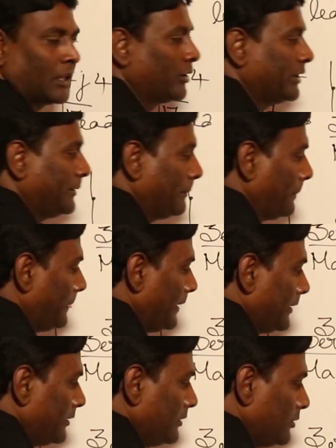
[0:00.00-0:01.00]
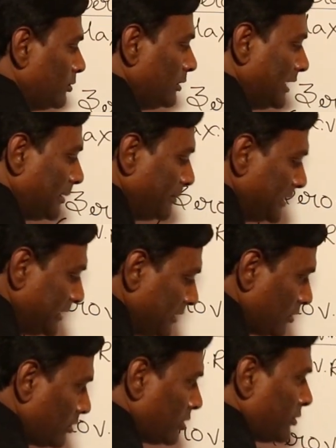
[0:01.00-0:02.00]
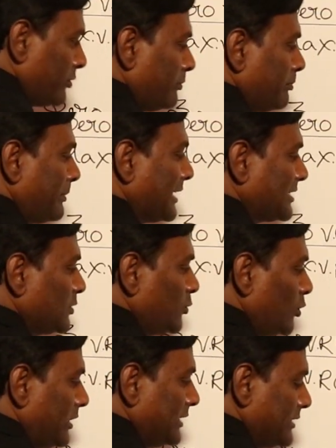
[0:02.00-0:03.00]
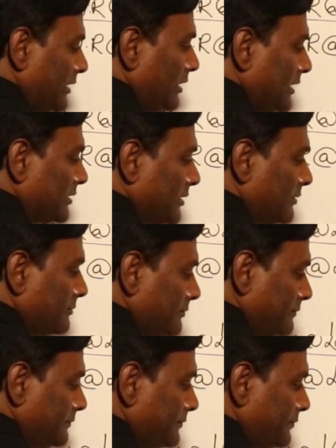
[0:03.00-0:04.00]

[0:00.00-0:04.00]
Okay, now let me think of maximum voltage regulation